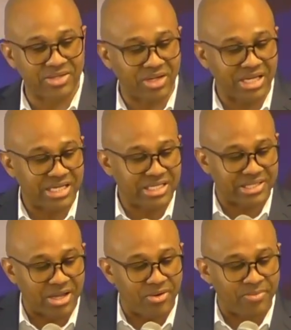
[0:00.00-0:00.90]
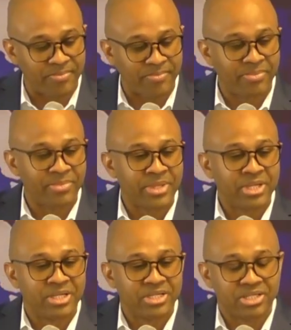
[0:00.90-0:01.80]
Look at this now.
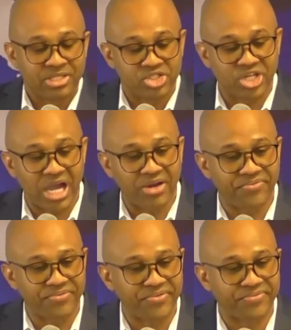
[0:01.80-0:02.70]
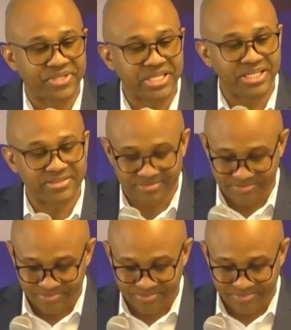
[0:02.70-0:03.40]
John 15.